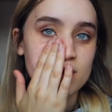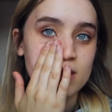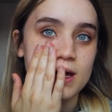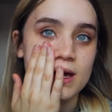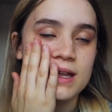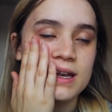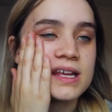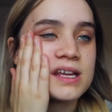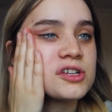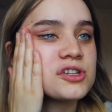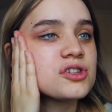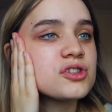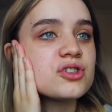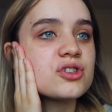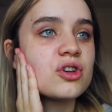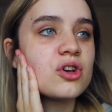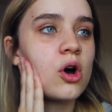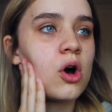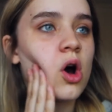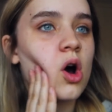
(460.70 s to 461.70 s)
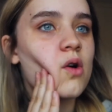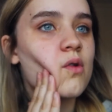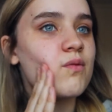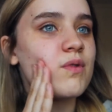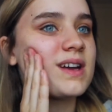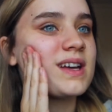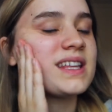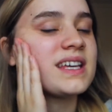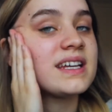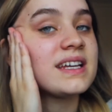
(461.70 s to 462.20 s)
And it's just got a
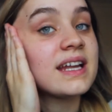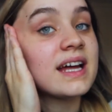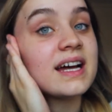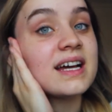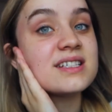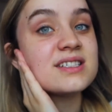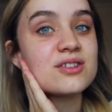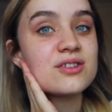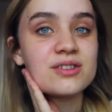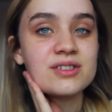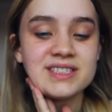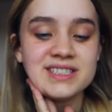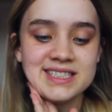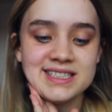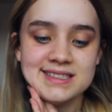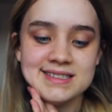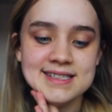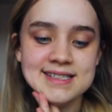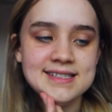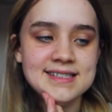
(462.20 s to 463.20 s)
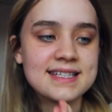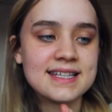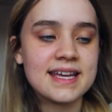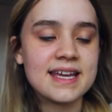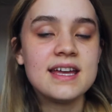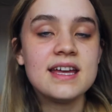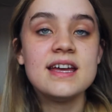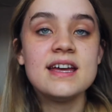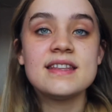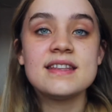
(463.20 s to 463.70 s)
really nice
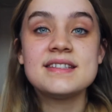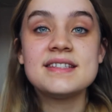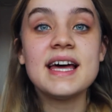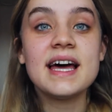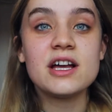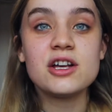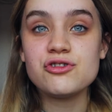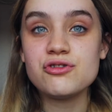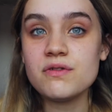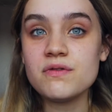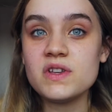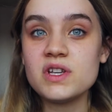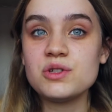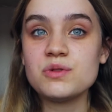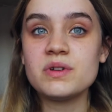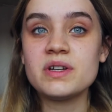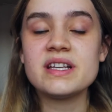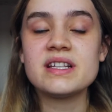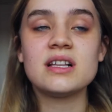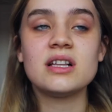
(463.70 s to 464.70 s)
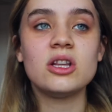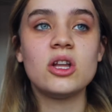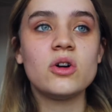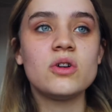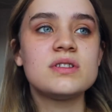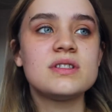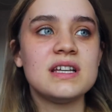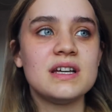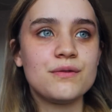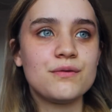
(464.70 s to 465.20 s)
consistency. The texture of this one is a
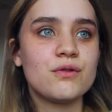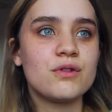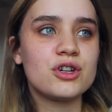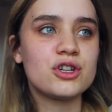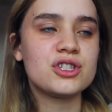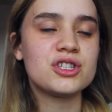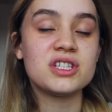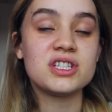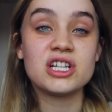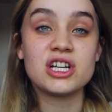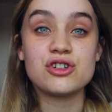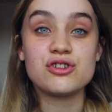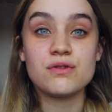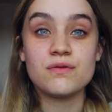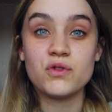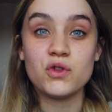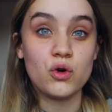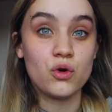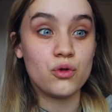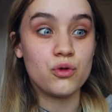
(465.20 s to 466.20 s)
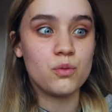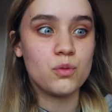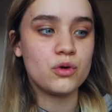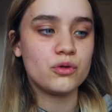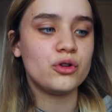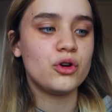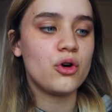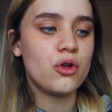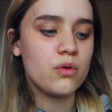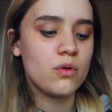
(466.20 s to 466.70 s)
lot different to the texture of the other one.
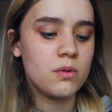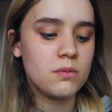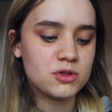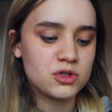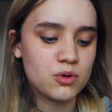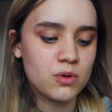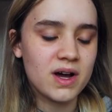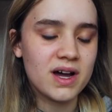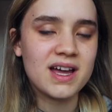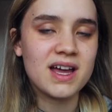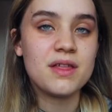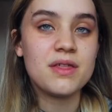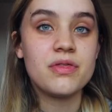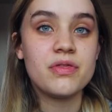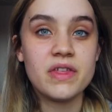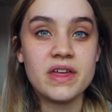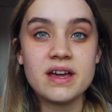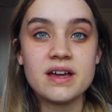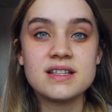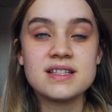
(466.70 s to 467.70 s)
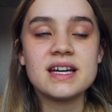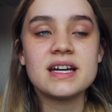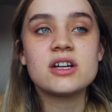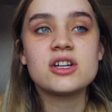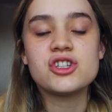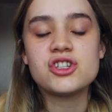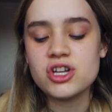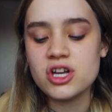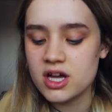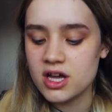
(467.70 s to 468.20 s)
The other one was quite a thick
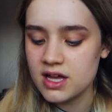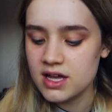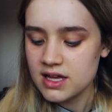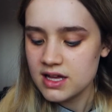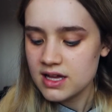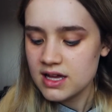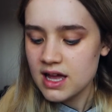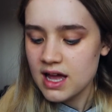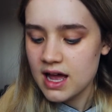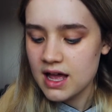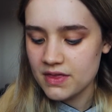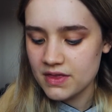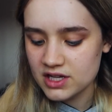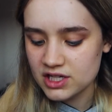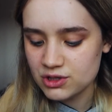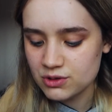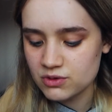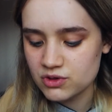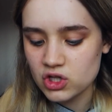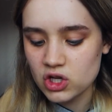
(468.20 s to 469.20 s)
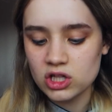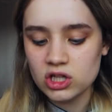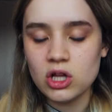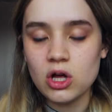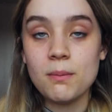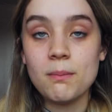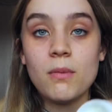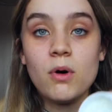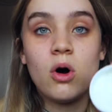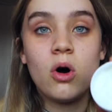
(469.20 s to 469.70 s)
texture. And this one's a
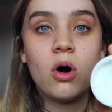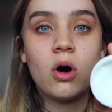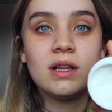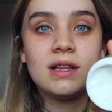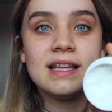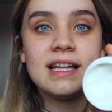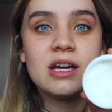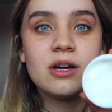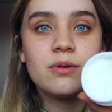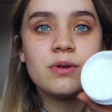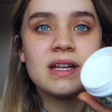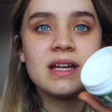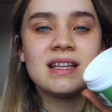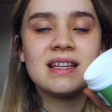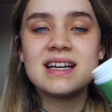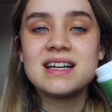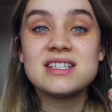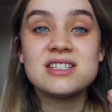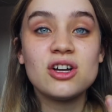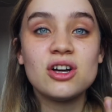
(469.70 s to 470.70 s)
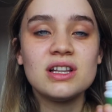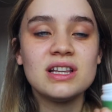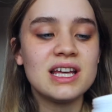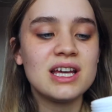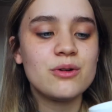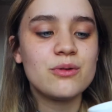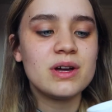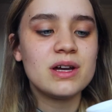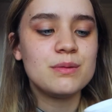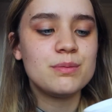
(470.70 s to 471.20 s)
lot more liquidy. Like, it's not a
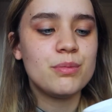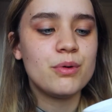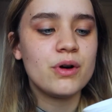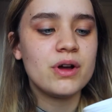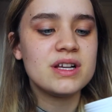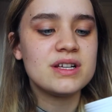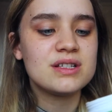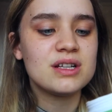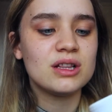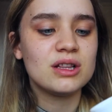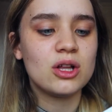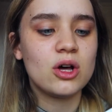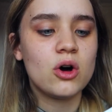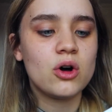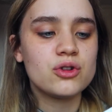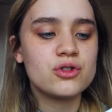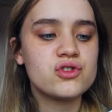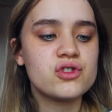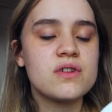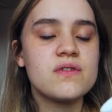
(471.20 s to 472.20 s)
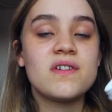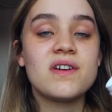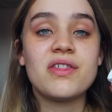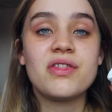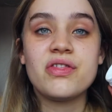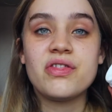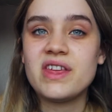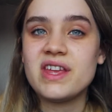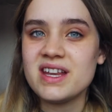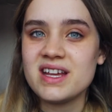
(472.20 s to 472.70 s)
liquid, but it's a lot of a
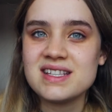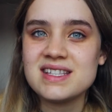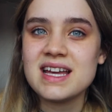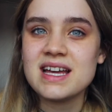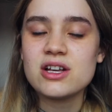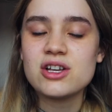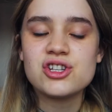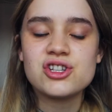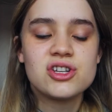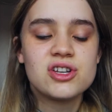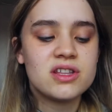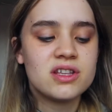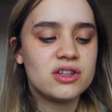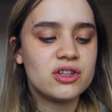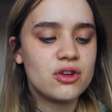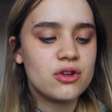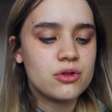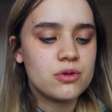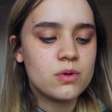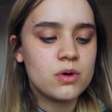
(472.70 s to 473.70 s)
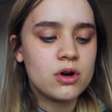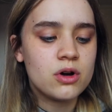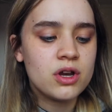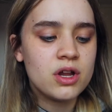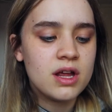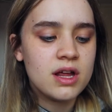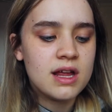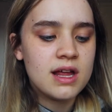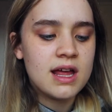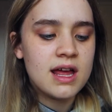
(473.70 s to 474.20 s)
thinner texture than the other one.
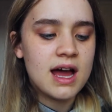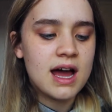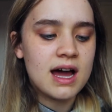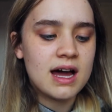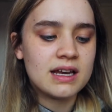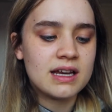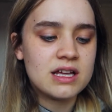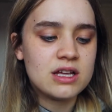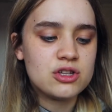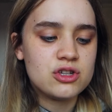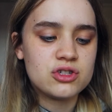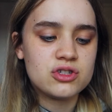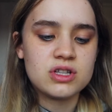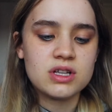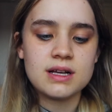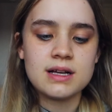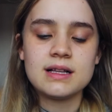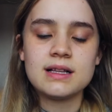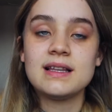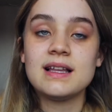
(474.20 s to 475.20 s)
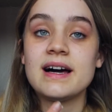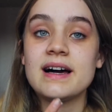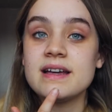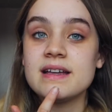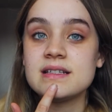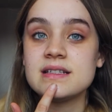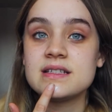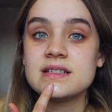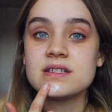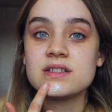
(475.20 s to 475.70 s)
And it just
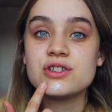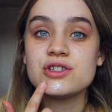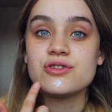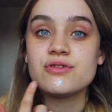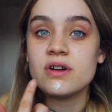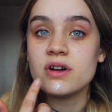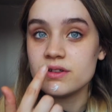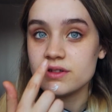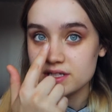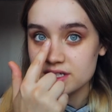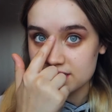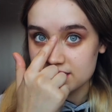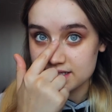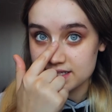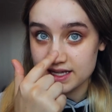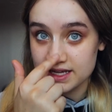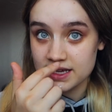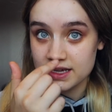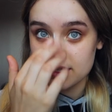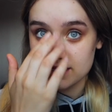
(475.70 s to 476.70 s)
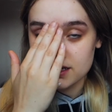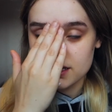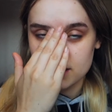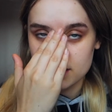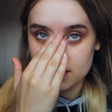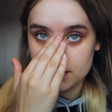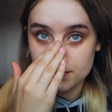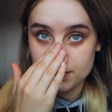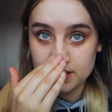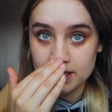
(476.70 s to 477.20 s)
glides straight onto your skin
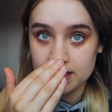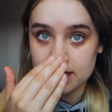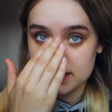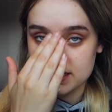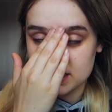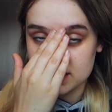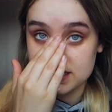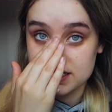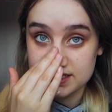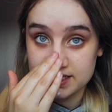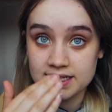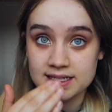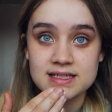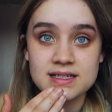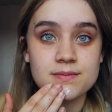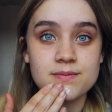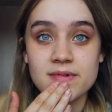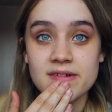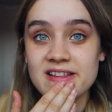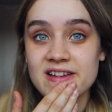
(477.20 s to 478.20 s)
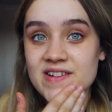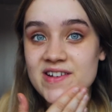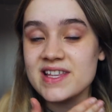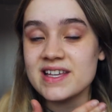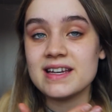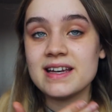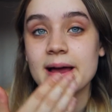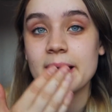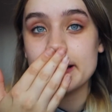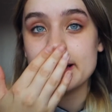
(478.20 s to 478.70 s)
and applies and sinks in really, really
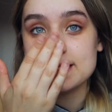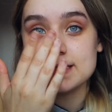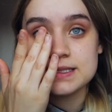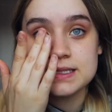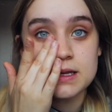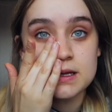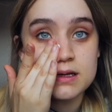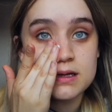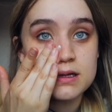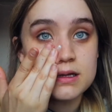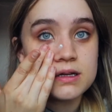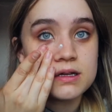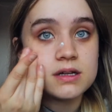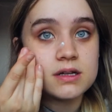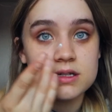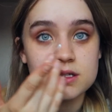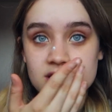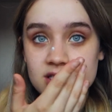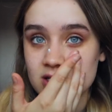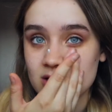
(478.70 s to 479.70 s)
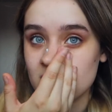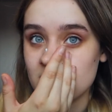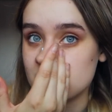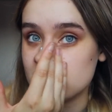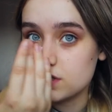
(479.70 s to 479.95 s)
nice. So I'm